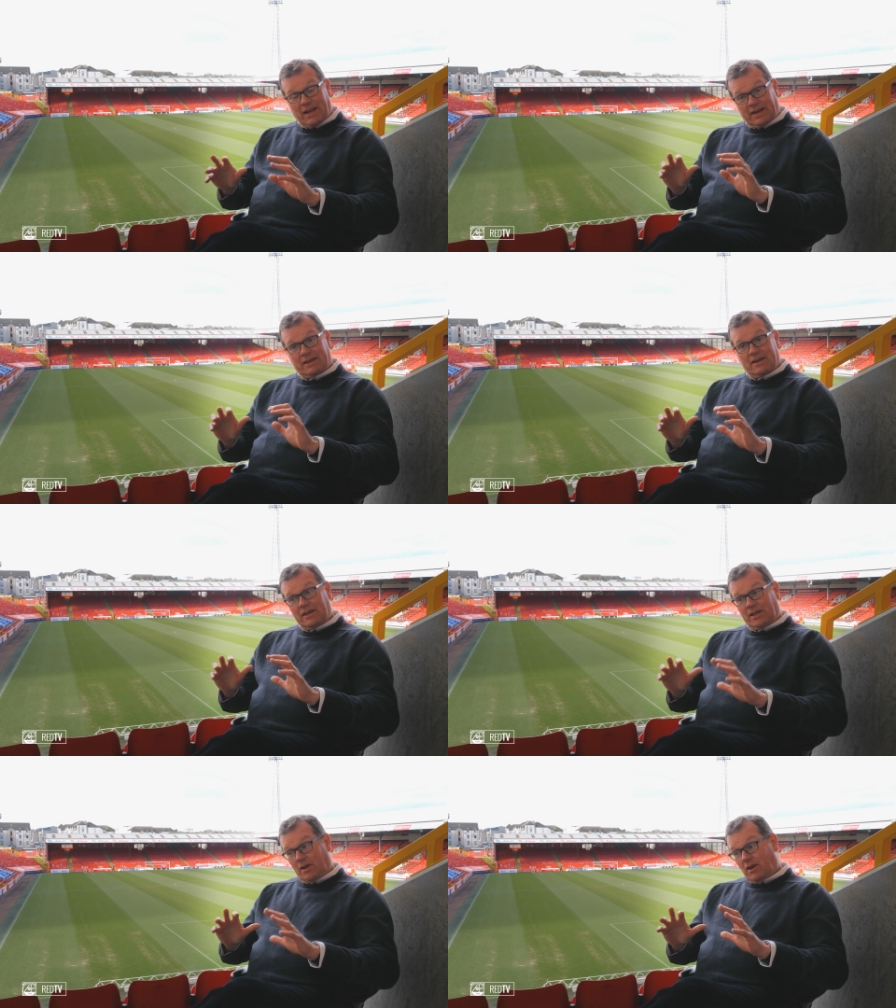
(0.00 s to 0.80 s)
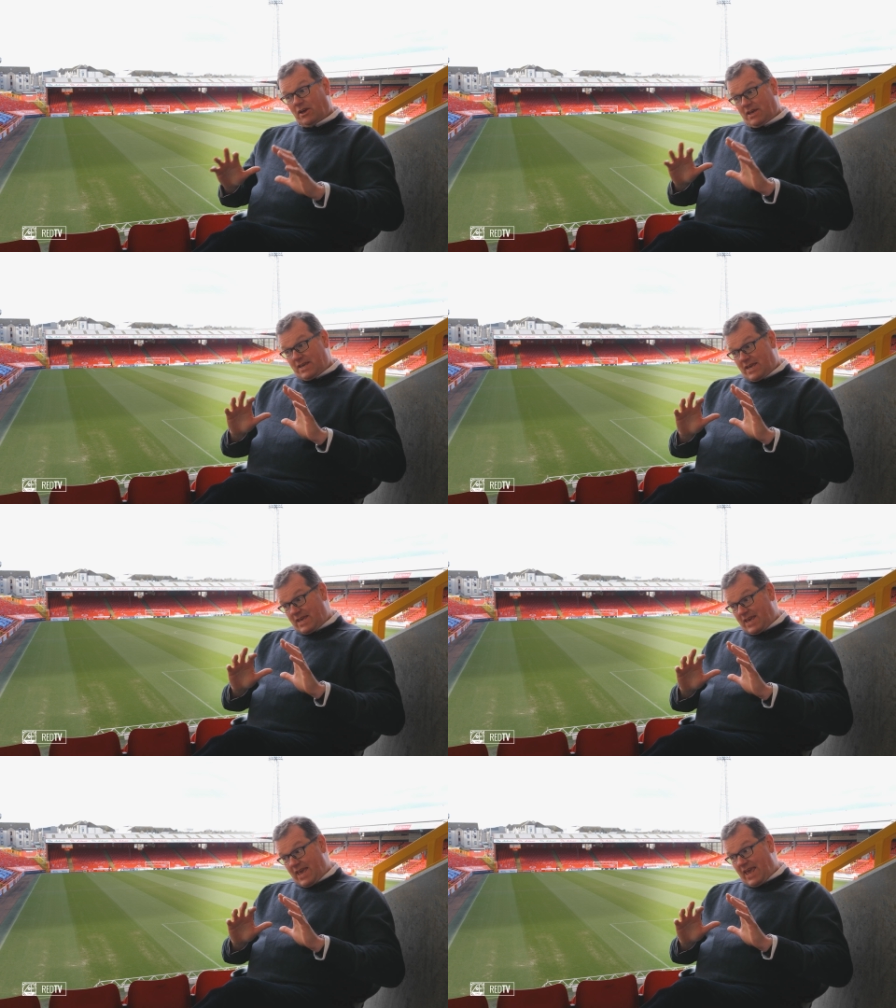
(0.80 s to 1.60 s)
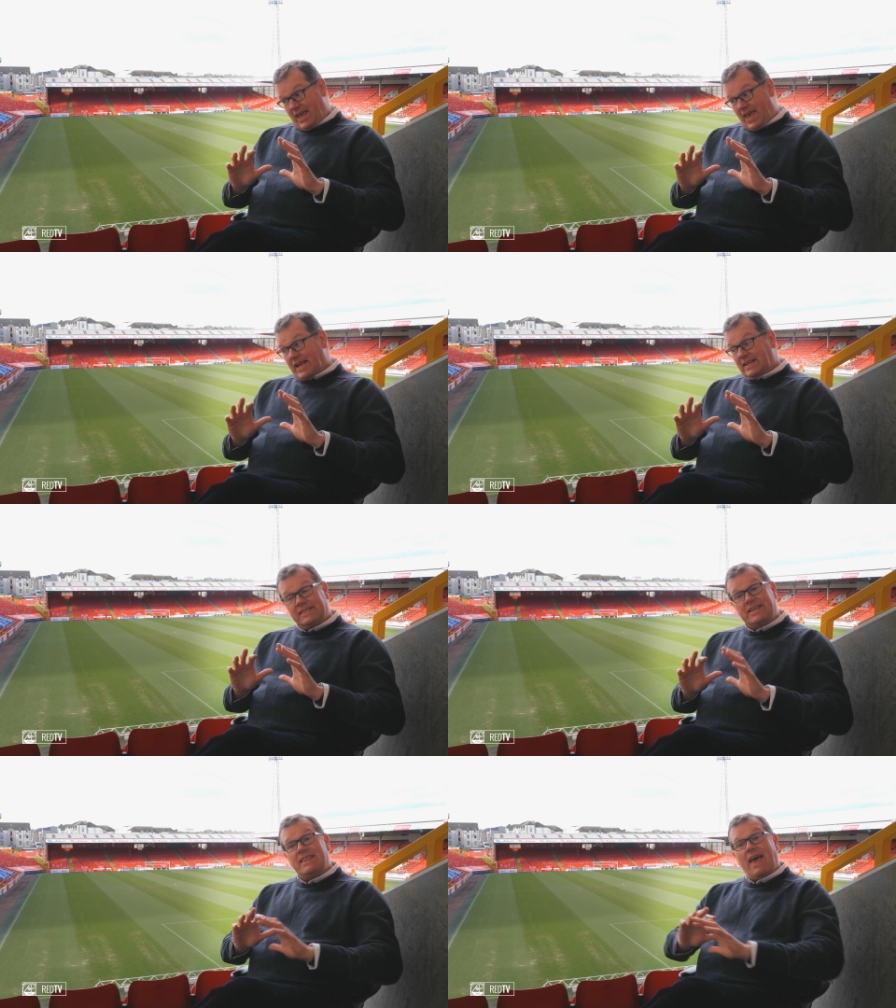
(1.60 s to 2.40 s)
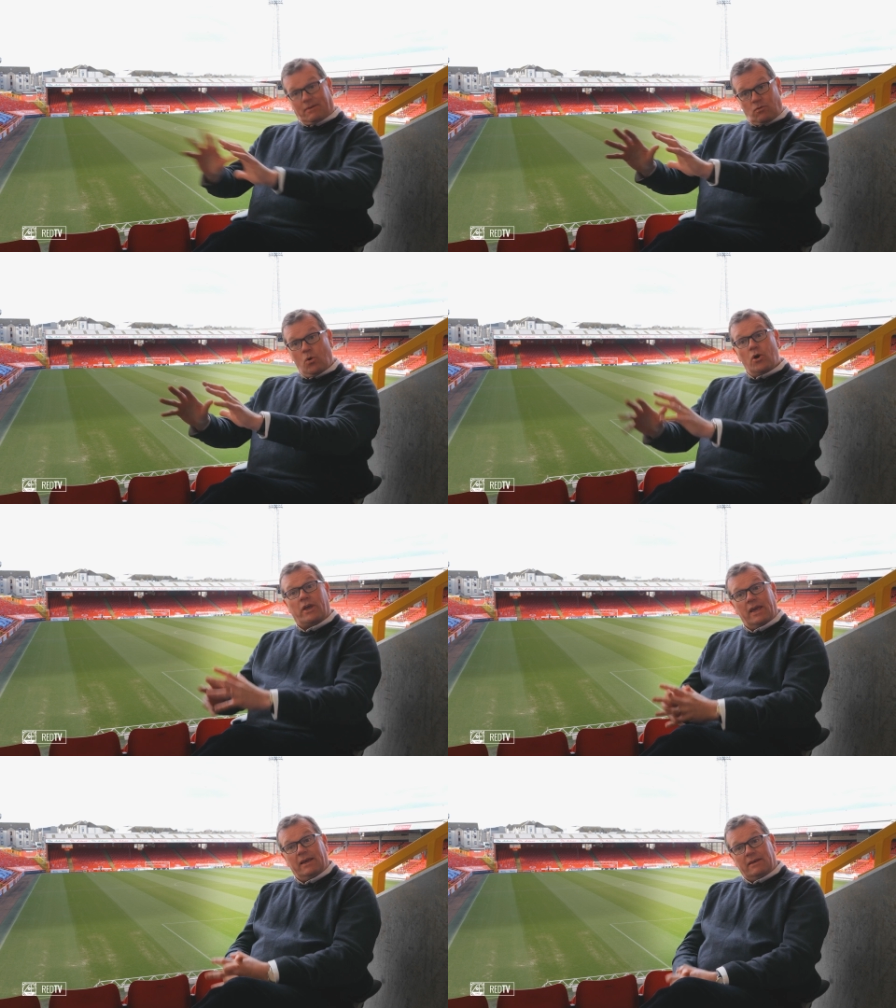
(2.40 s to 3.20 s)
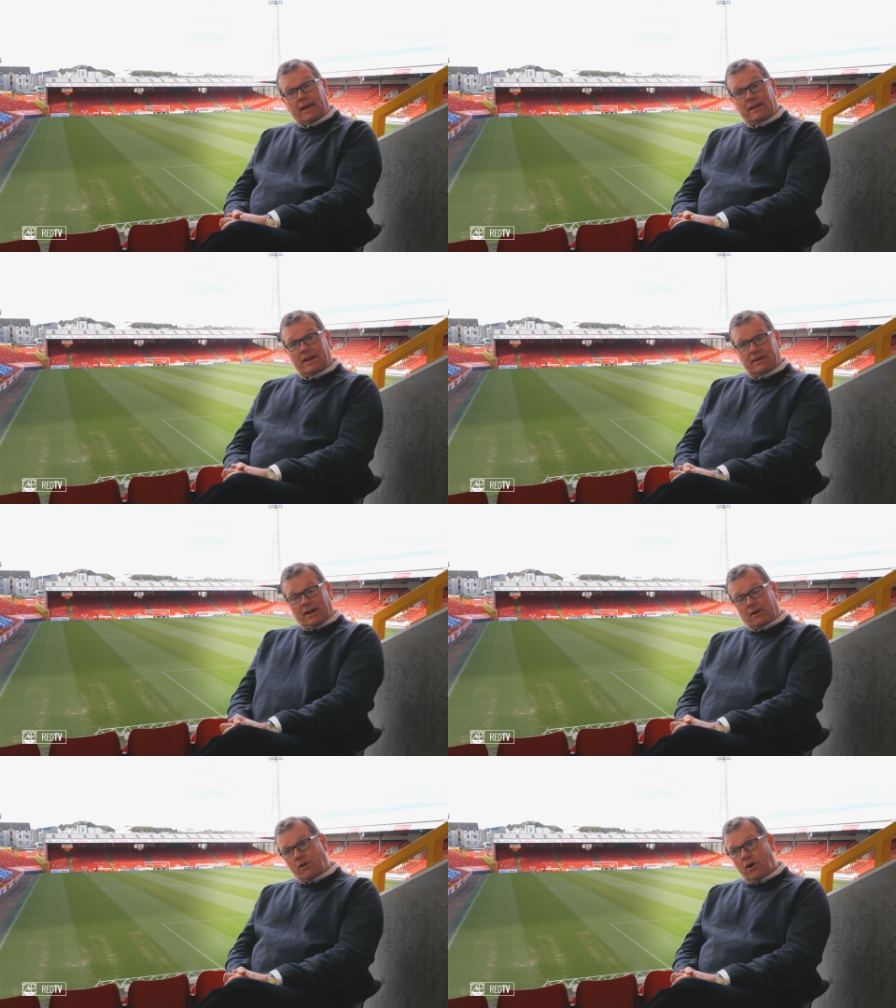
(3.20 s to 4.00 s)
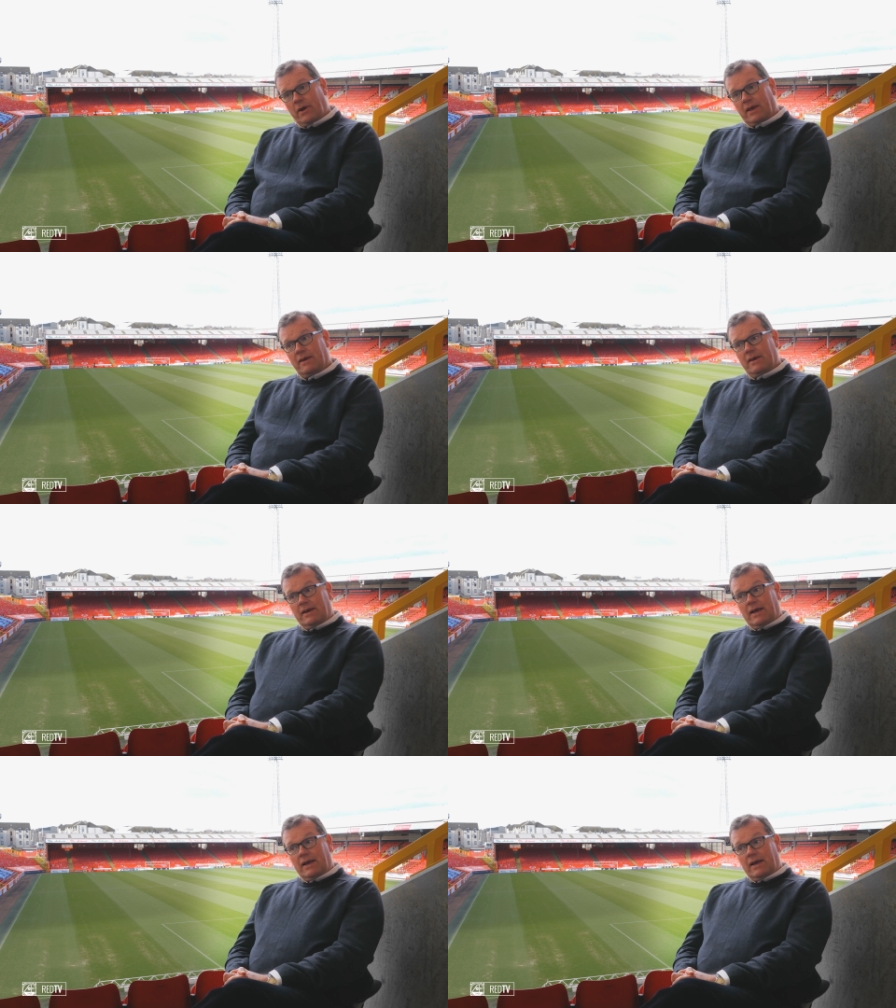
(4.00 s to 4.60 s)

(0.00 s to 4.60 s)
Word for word: And, and, you know, he, he can see that working and, and, and growing